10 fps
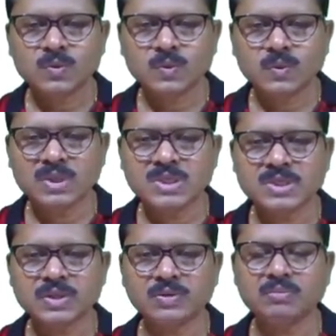through
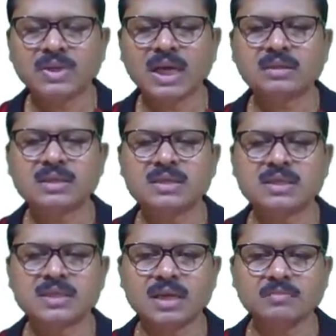this tube, and this
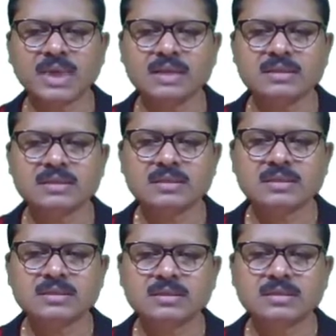is termed as
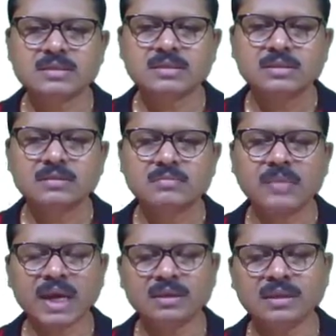
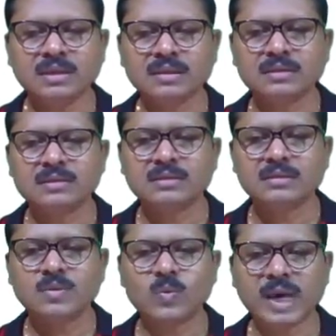magnetic
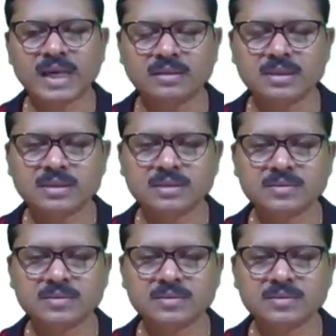wind.